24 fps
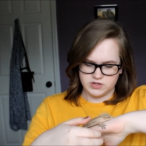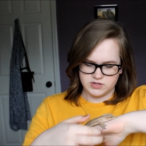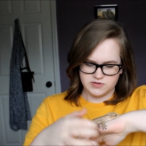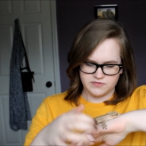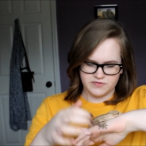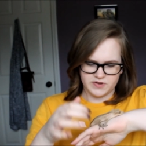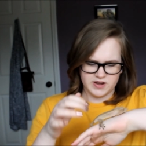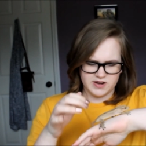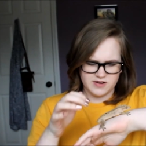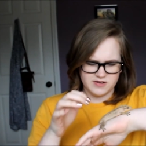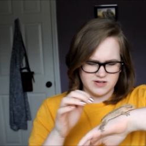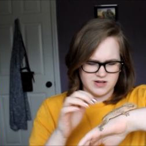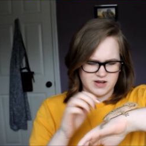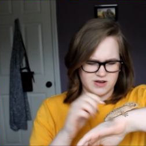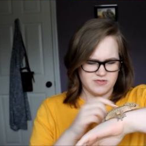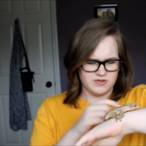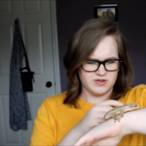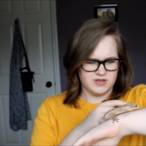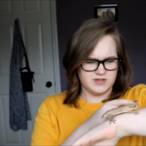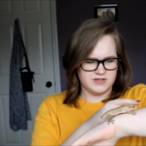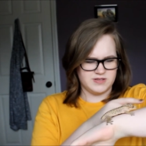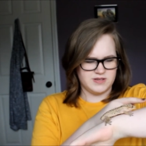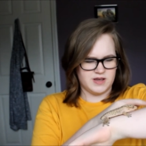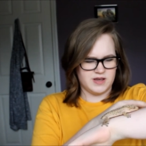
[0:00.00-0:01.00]
fired down,
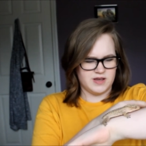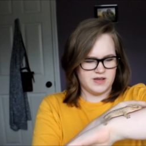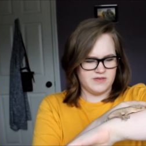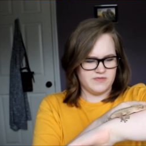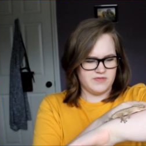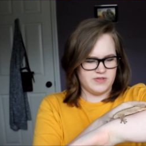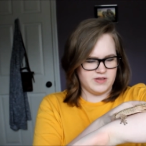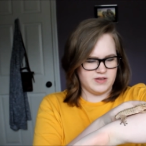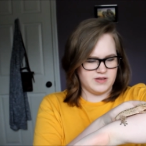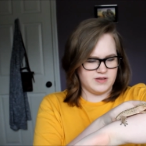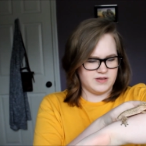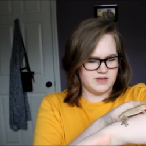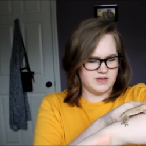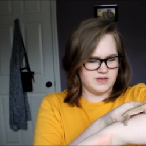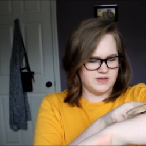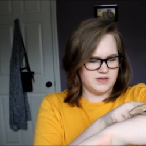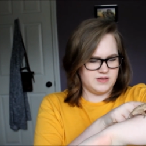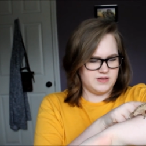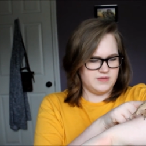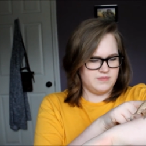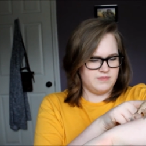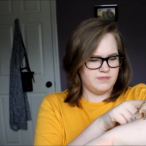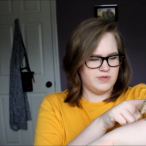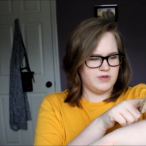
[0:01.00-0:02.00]
he's kind of like a
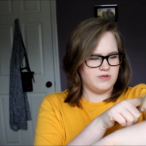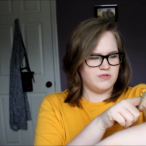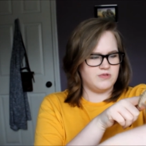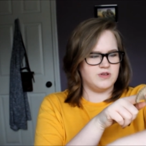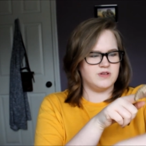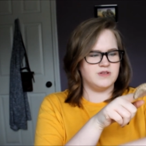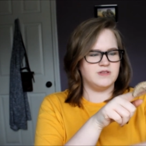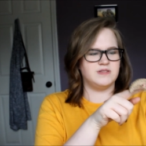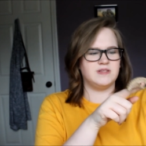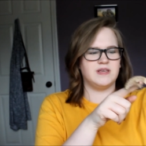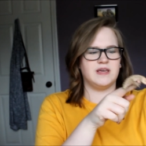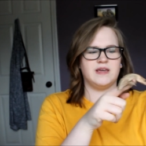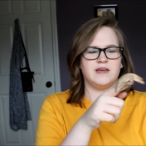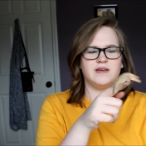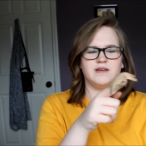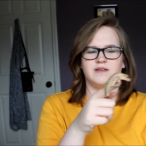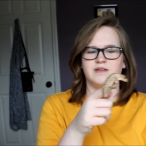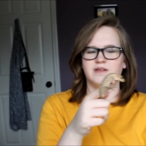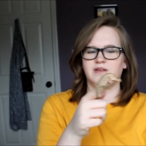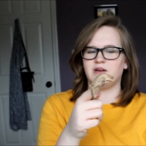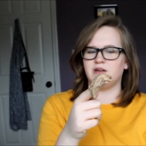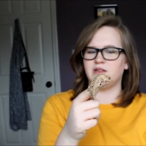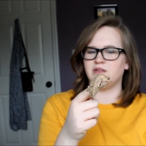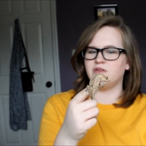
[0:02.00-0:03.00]
muted
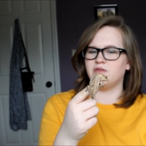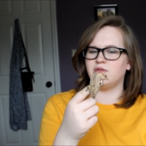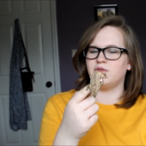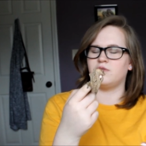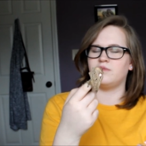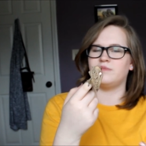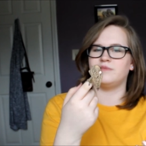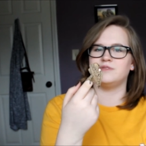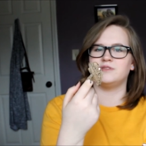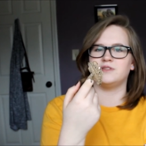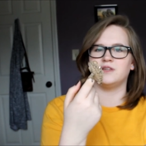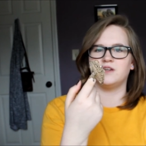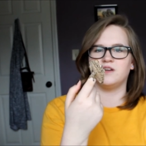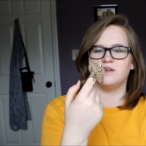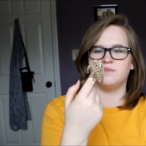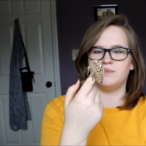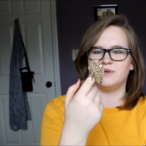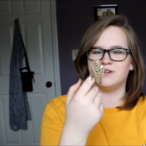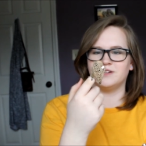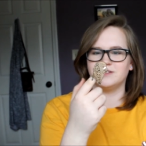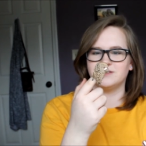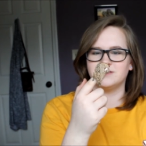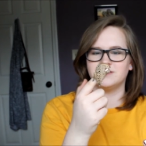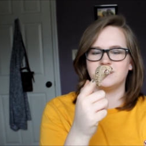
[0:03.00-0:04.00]
tan color, almost like a
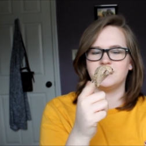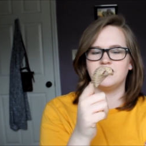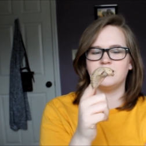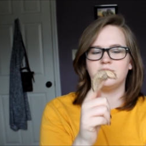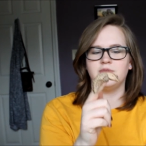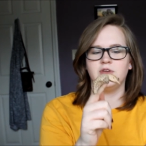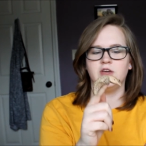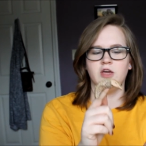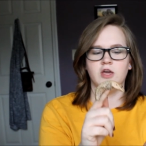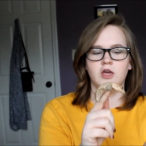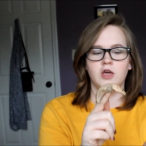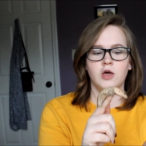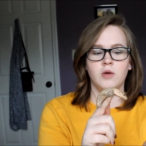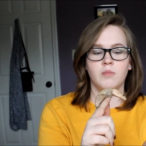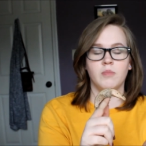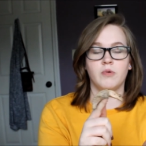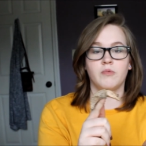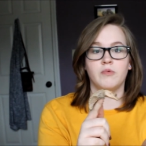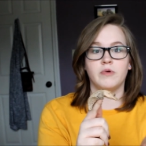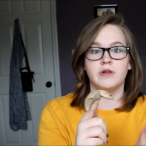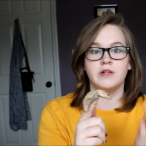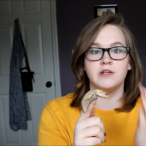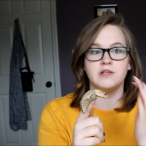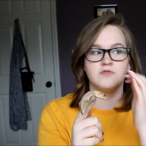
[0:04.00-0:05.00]
buckskin, but
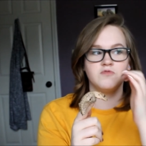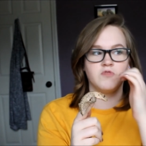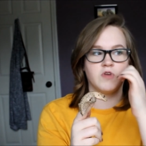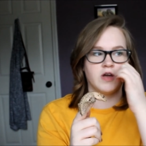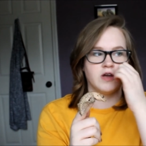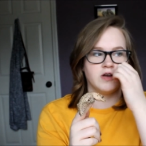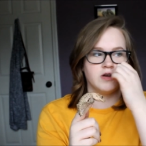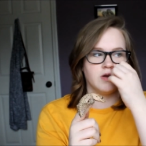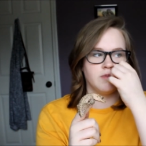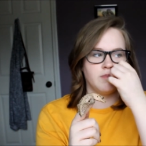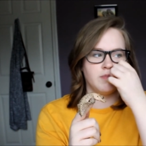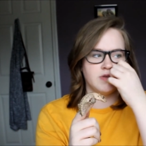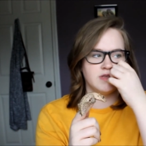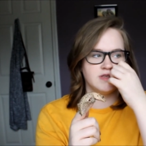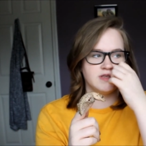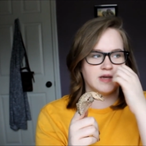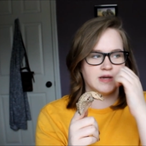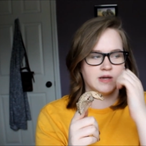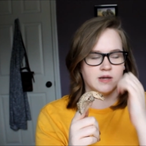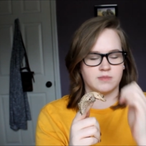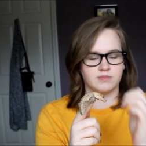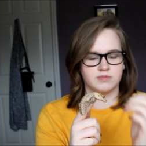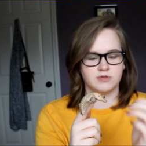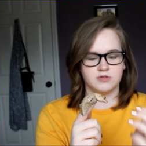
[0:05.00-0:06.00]
when he's fired up, he's
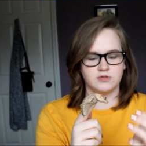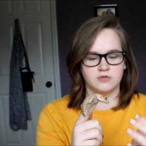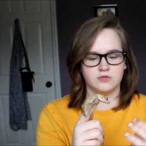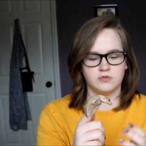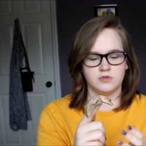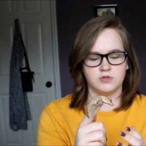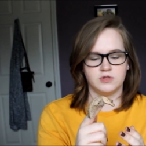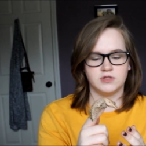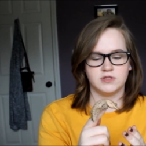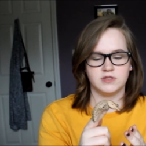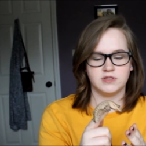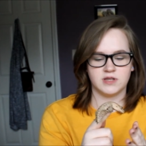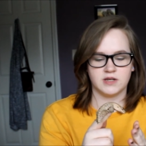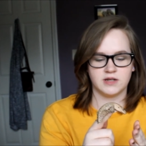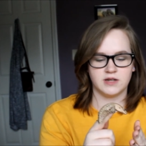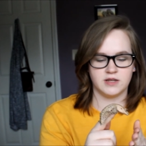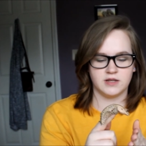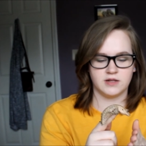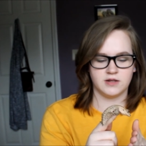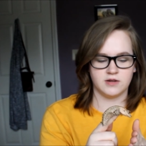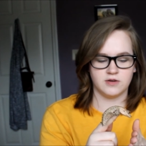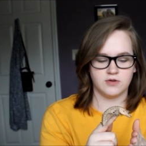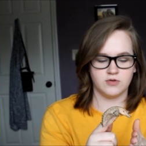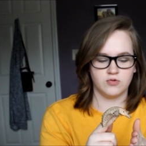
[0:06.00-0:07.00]
absolutely
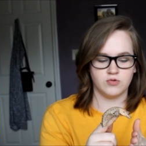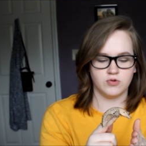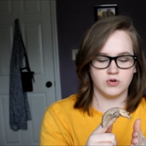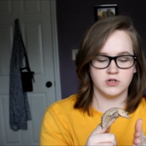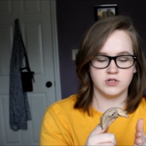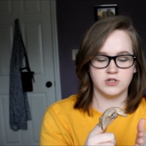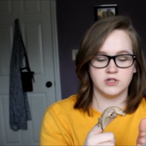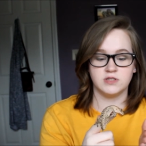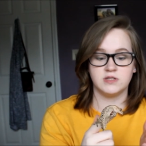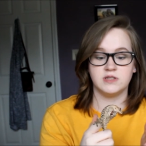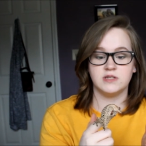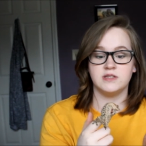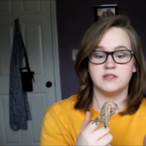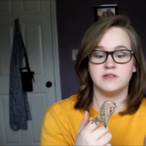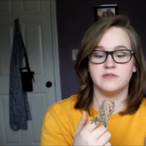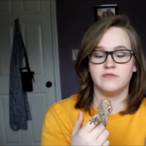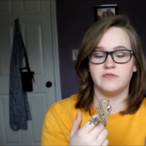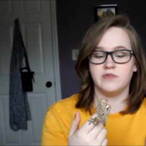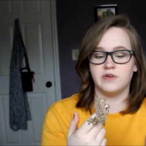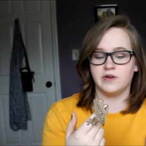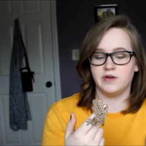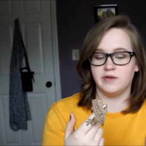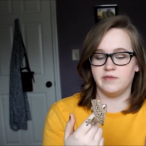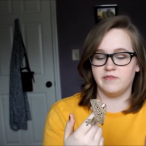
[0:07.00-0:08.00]
stunning and gorgeous. He's a
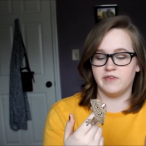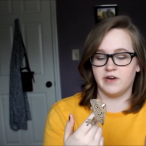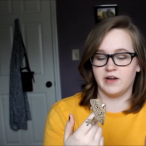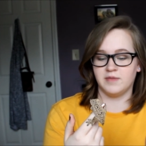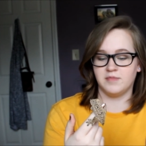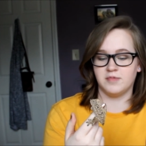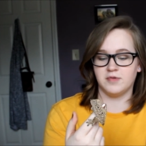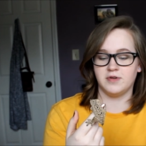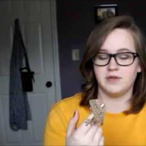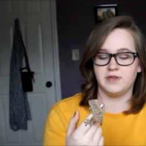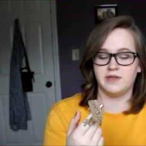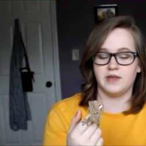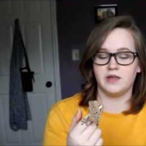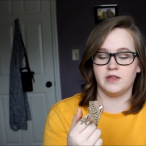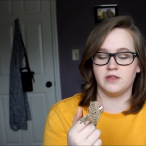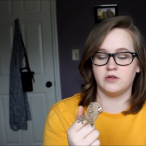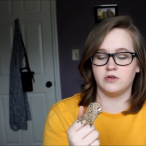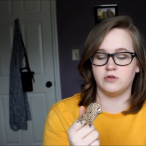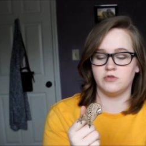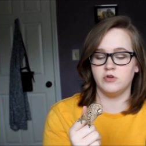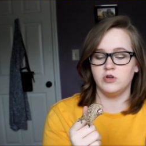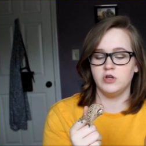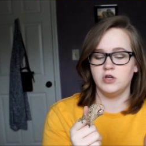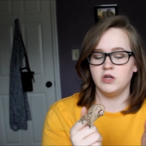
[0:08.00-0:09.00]
very vibrant
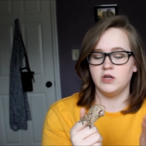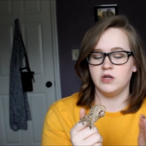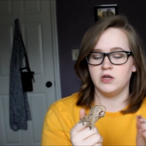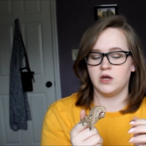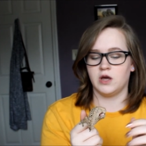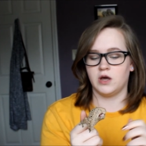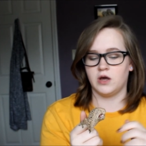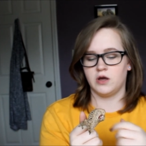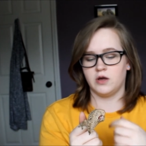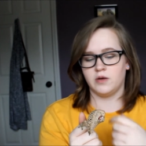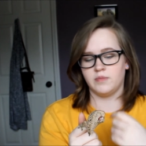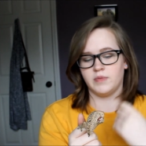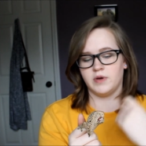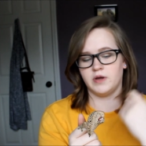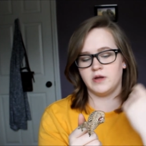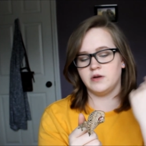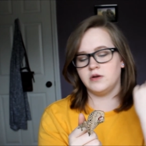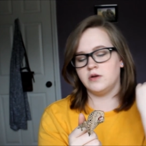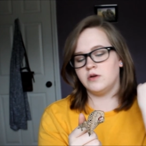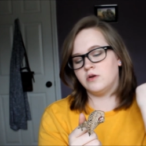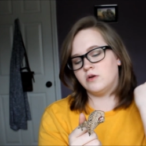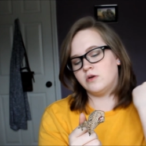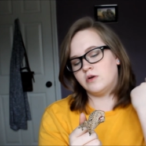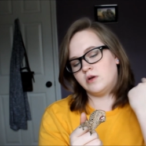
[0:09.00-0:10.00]
yellow.
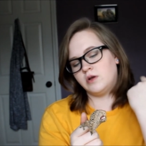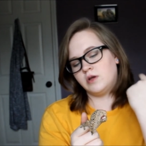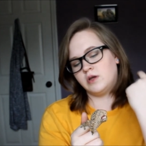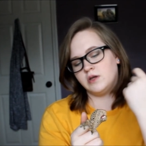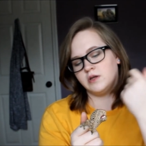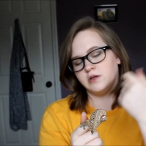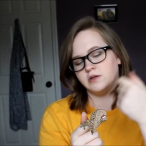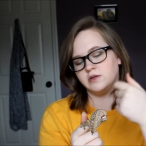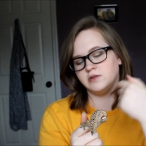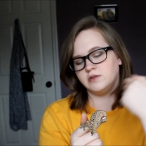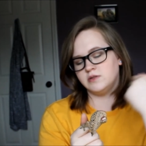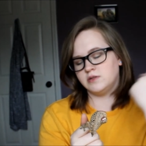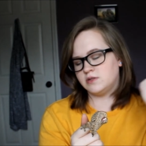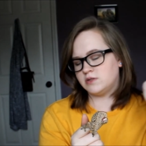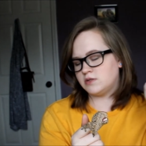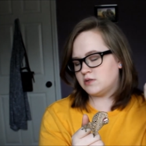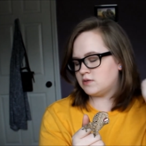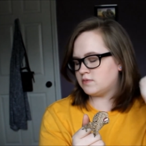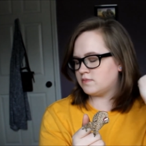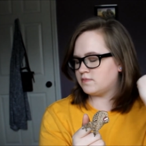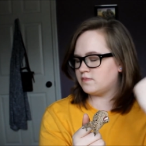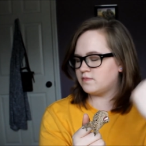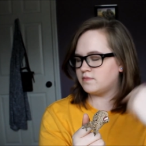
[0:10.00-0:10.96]
Under his